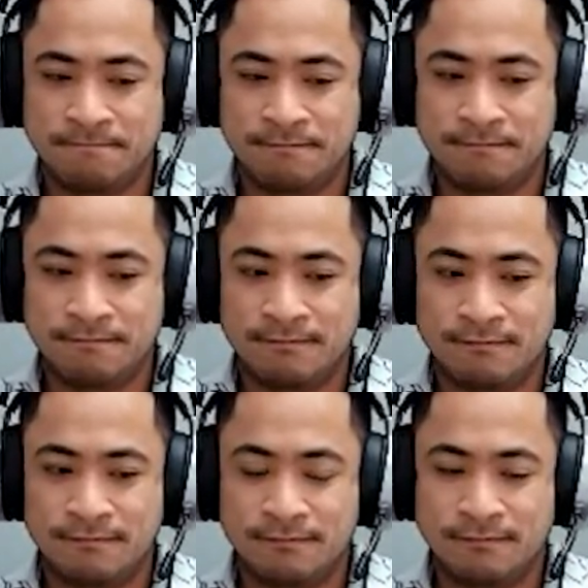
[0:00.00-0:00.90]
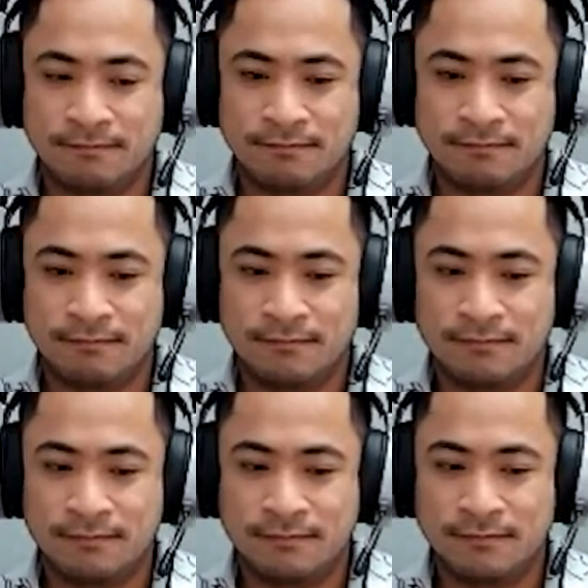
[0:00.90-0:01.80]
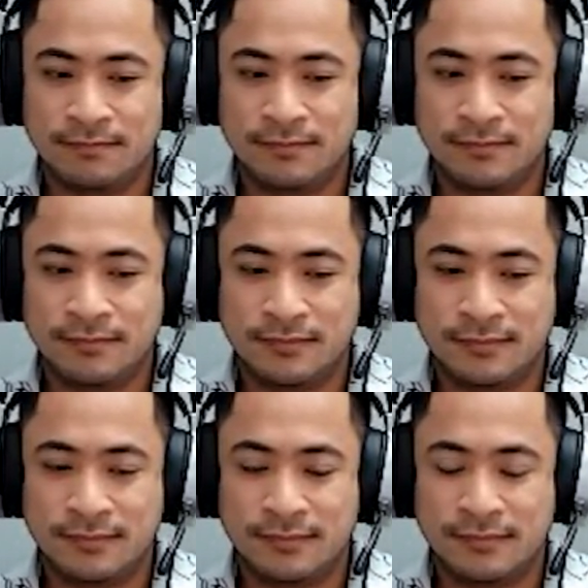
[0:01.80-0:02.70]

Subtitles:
No words are spoken by the person on screen.